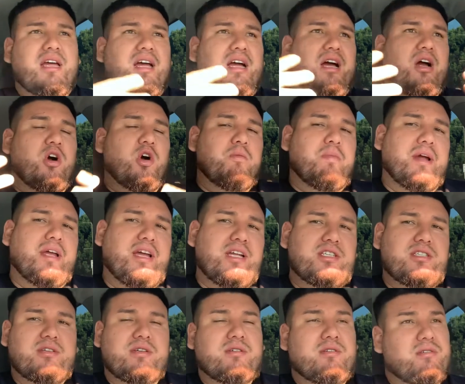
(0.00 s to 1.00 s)
I hope I get
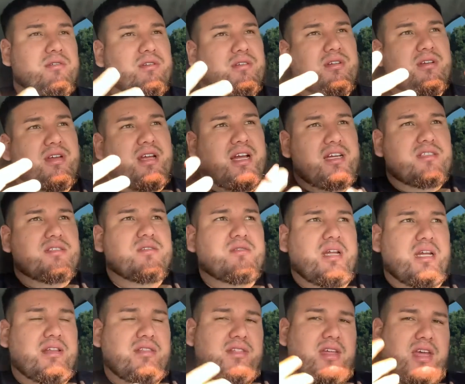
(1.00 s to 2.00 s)
you guys to
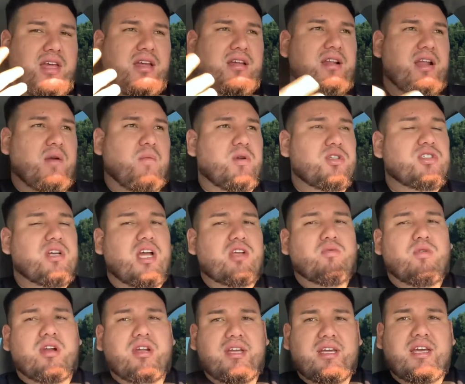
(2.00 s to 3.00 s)
like think like what you guys
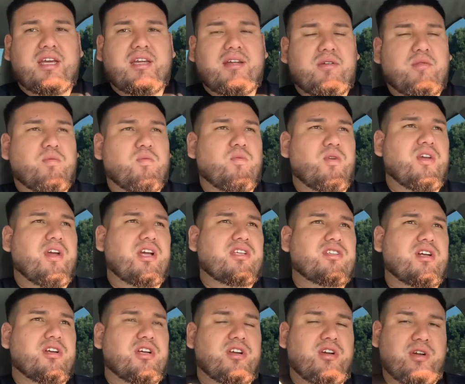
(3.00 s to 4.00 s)
want to get when you guys
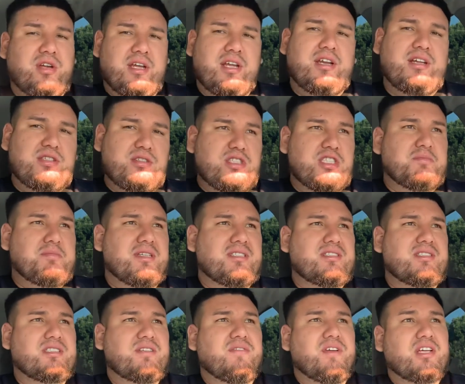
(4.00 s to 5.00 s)
are getting into this
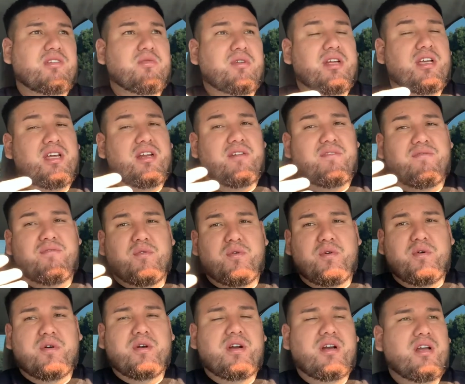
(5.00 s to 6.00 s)
business. If you guys want to get a
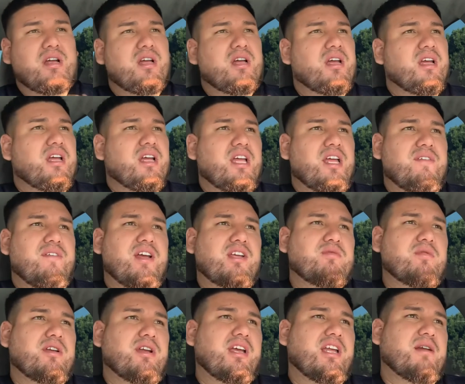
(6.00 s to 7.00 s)
Ford, if you guys
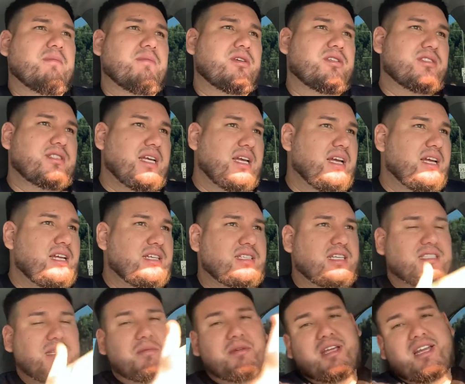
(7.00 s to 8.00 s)
want to get a Mercedes,
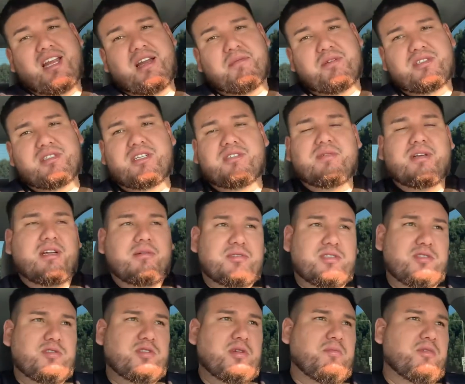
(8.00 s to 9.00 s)
because I'm looking at a Mercedes right now, I'm
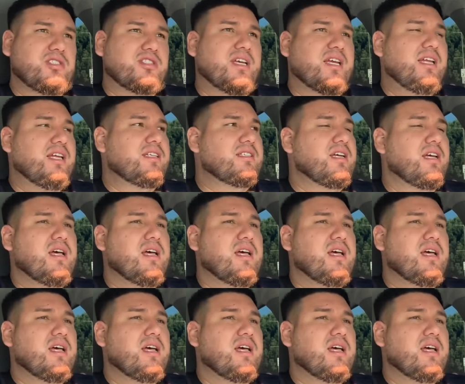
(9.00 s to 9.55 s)
selling some Mercedes.